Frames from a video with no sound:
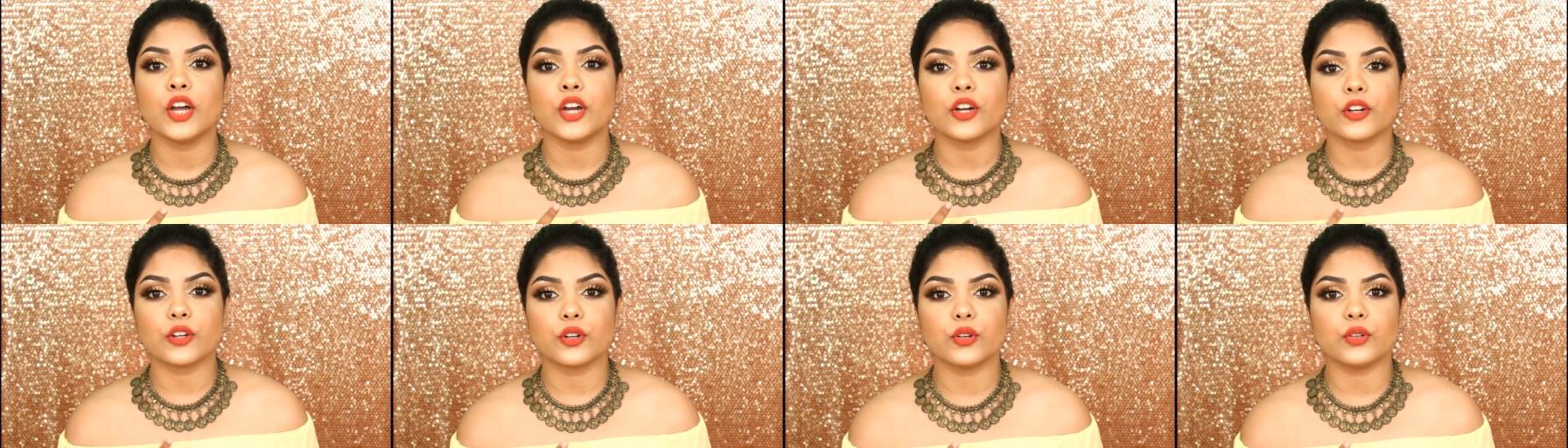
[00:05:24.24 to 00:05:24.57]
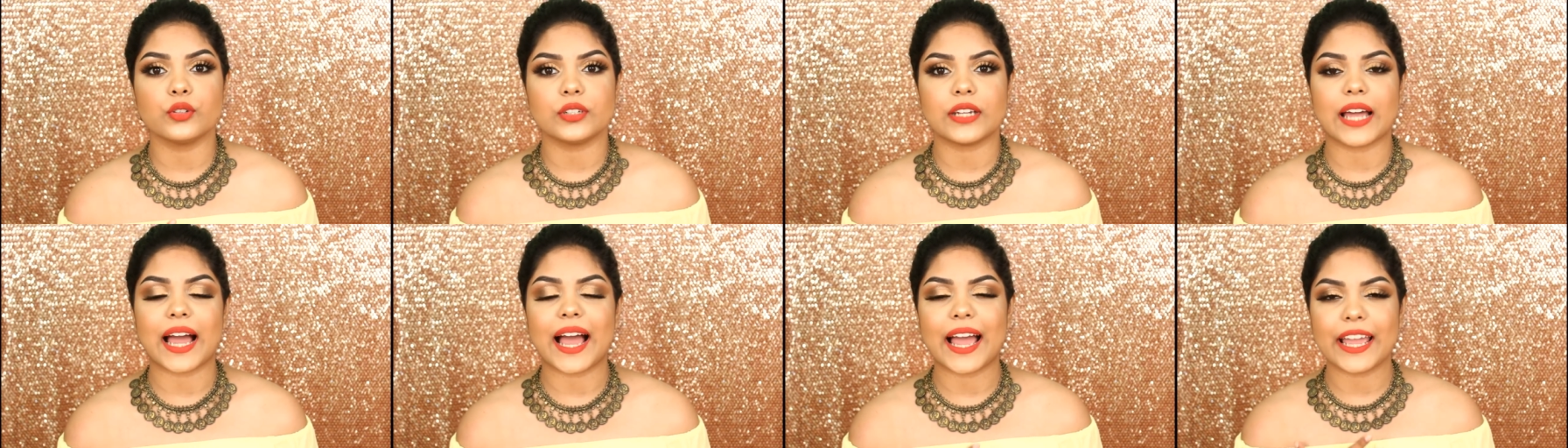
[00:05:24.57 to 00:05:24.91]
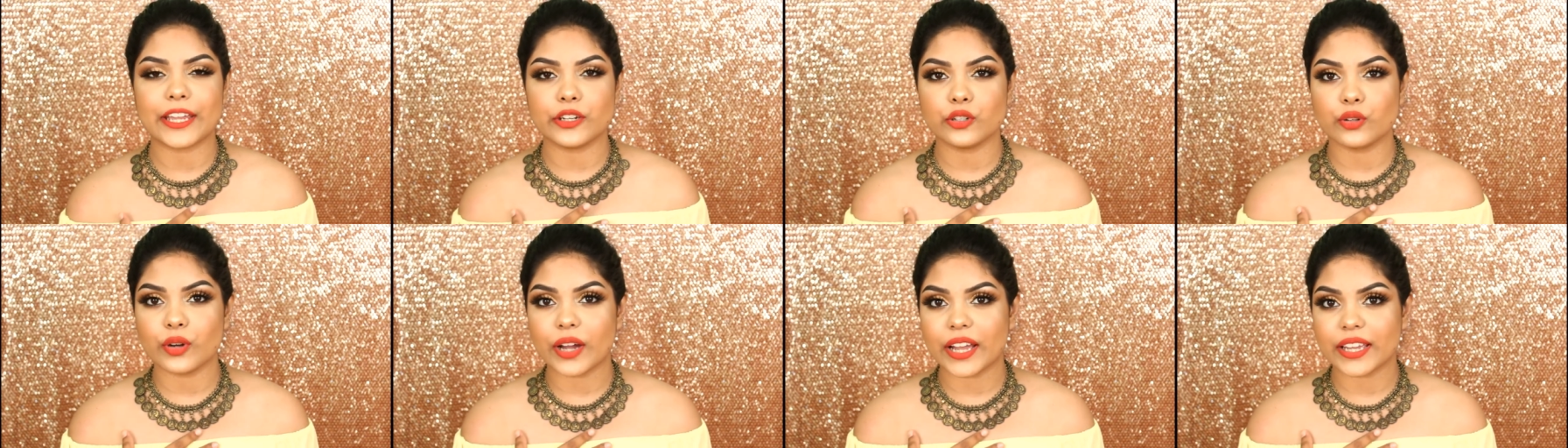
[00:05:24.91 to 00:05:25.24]
good. I
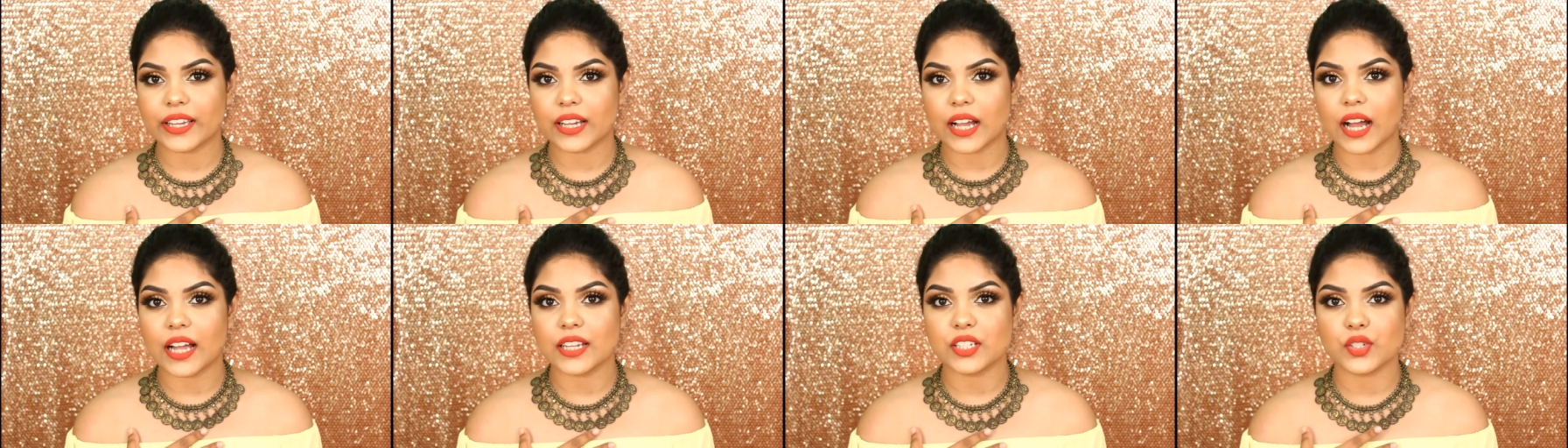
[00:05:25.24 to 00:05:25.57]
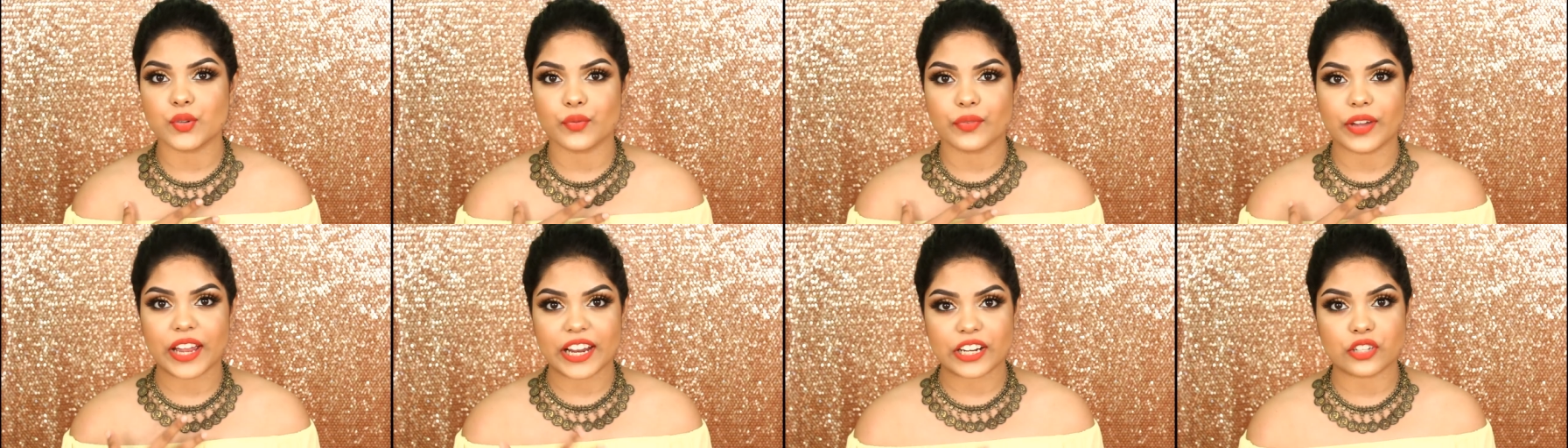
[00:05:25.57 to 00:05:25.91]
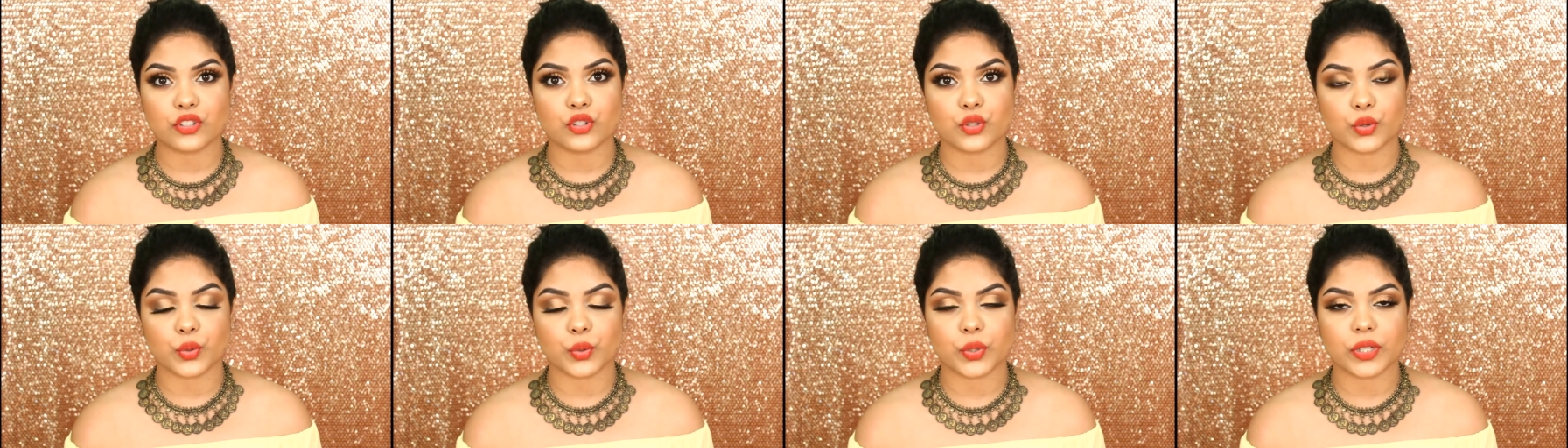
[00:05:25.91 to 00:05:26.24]
know I can't wear
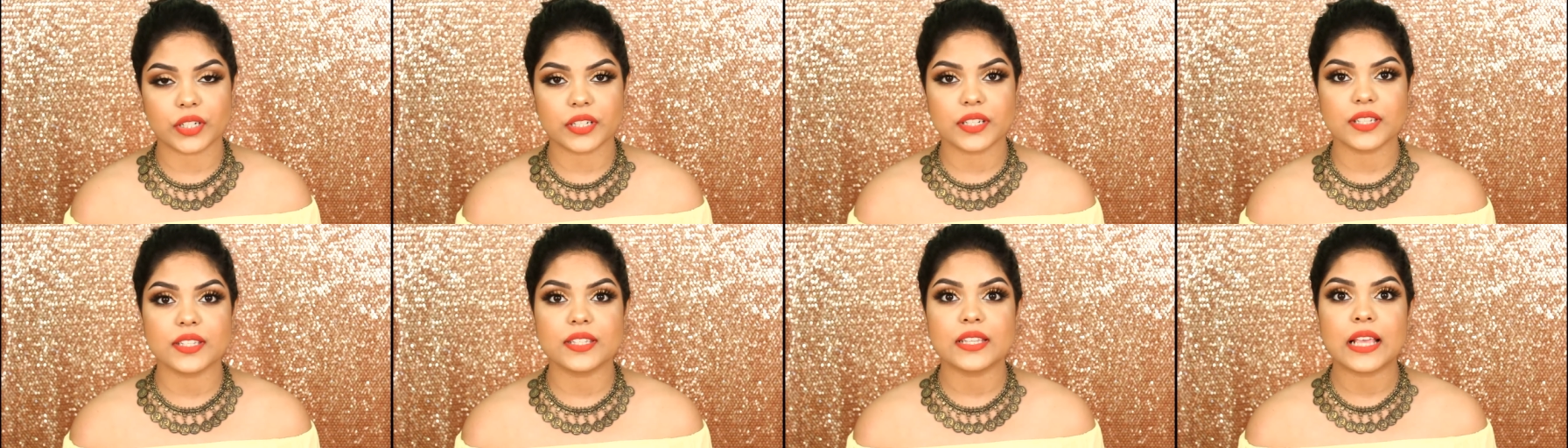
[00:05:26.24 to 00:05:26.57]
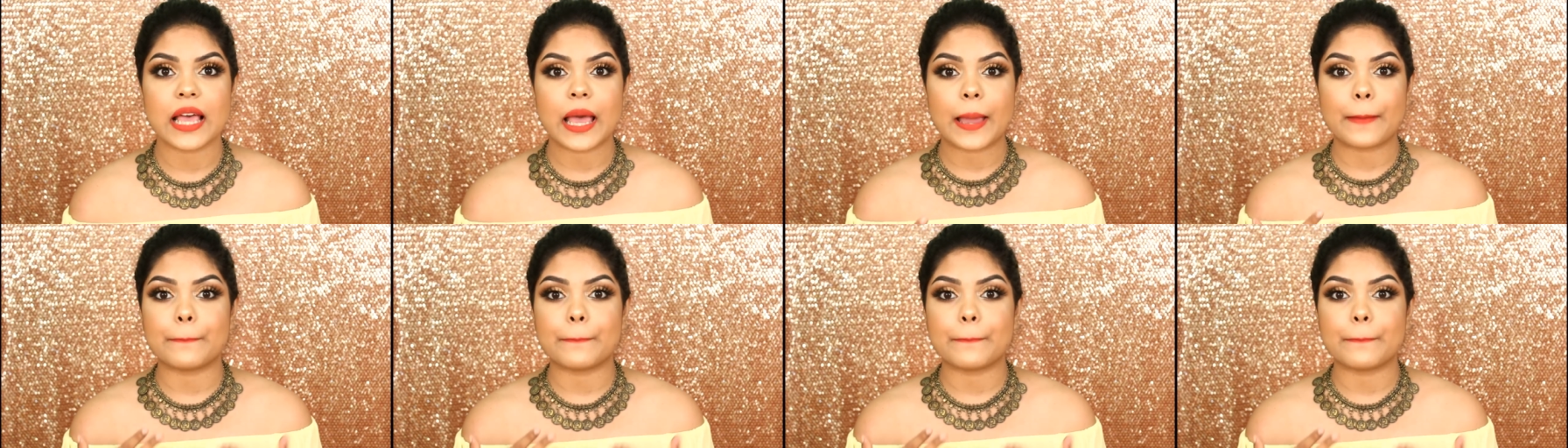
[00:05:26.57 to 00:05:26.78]
chokers,